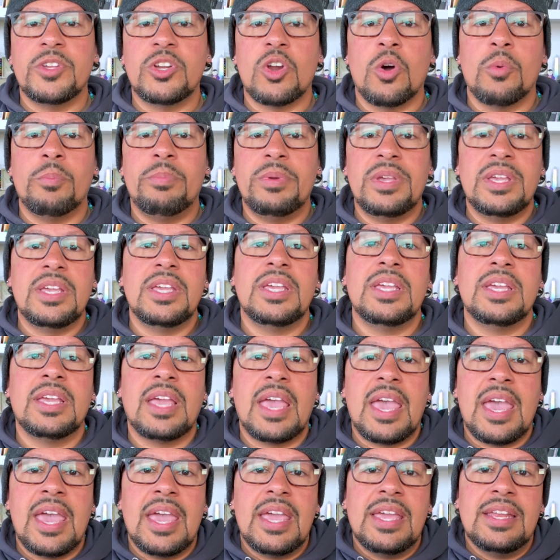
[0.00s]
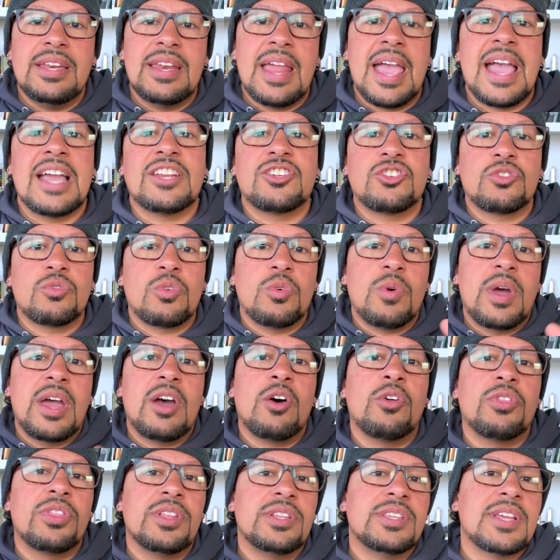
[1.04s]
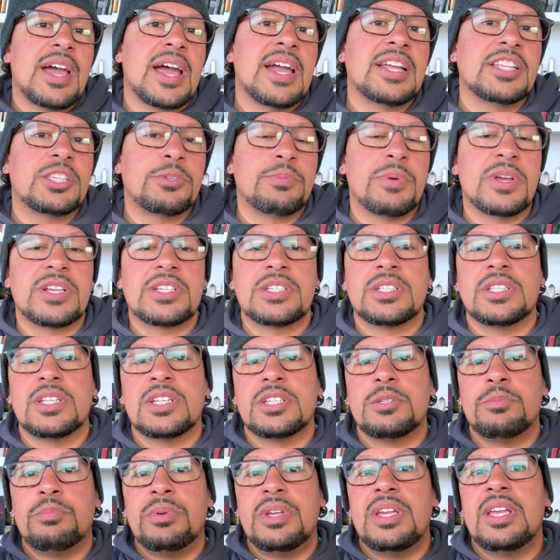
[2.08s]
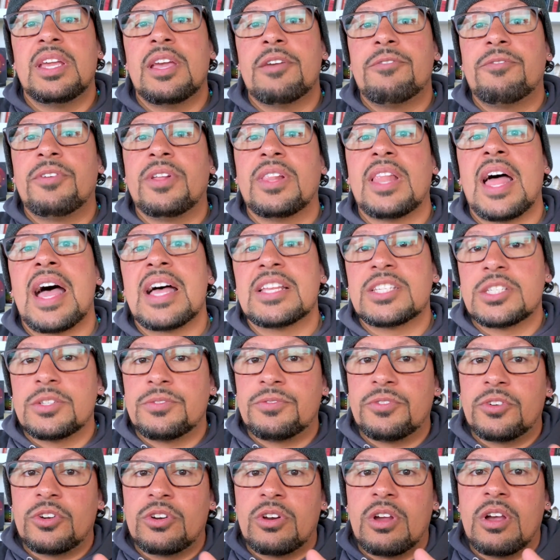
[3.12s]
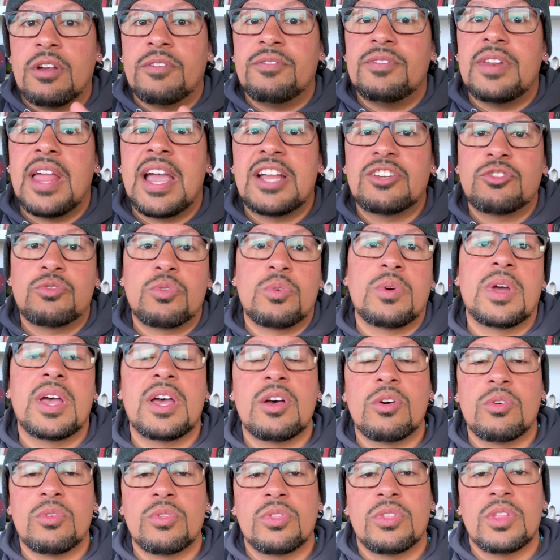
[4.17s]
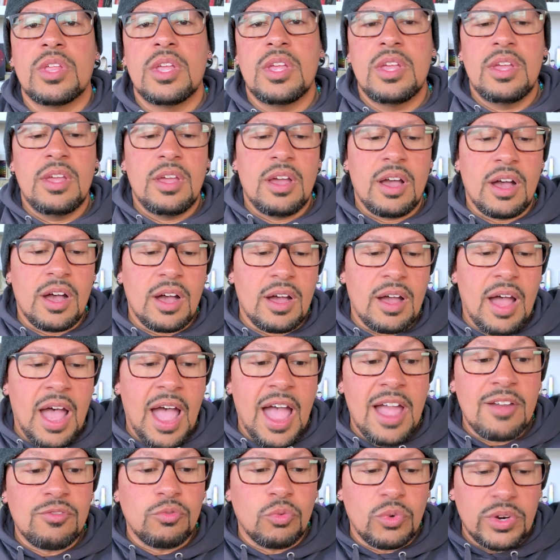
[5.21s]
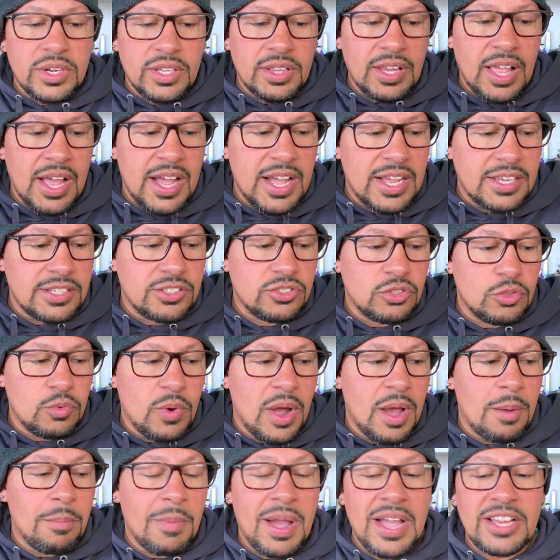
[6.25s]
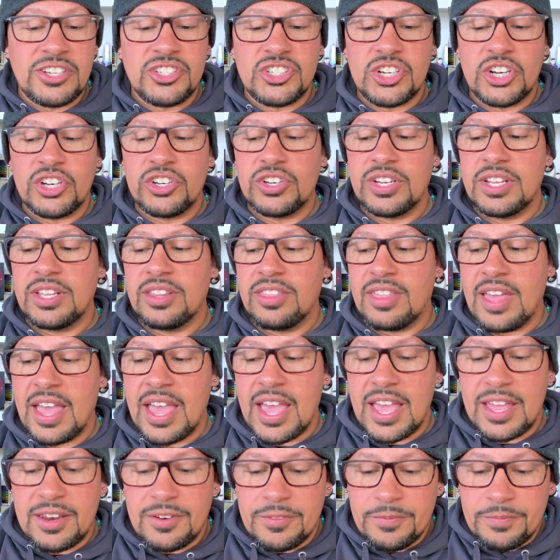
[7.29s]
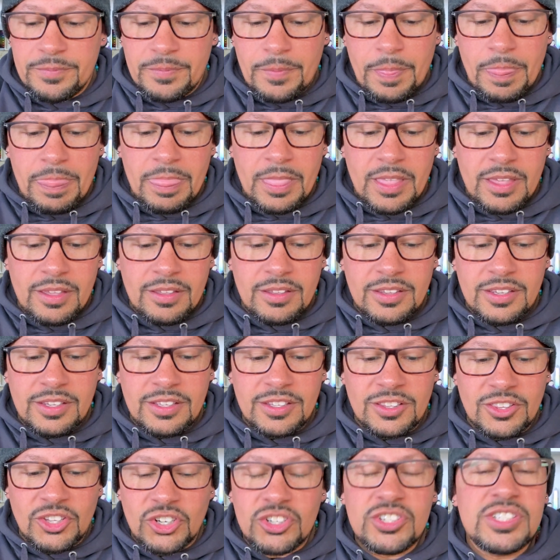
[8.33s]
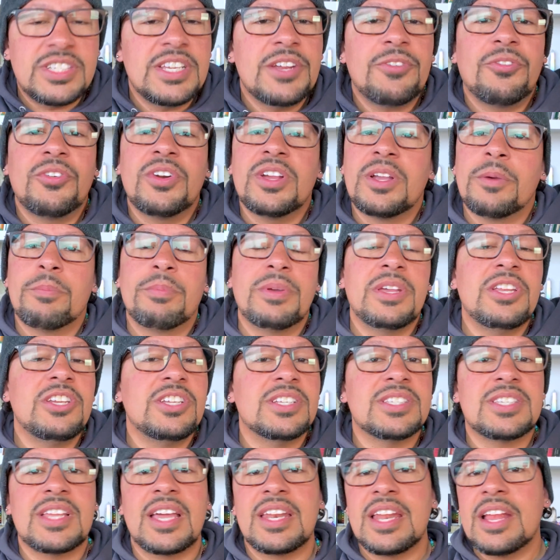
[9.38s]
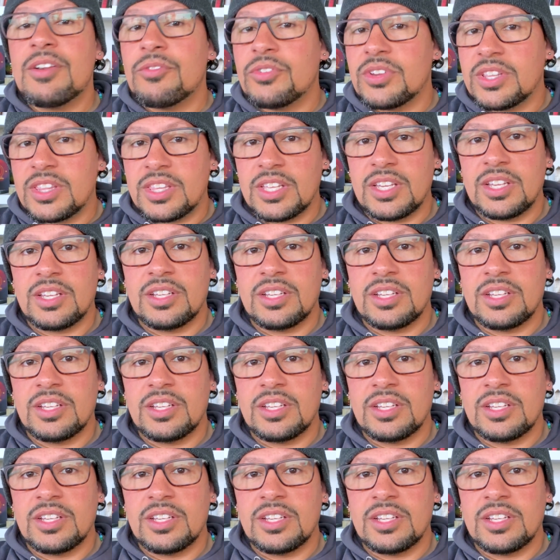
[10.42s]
Being a natural health and diet specialist, being a philosopher of natural health, I've realized throughout my journey that there's differing opinions on everything.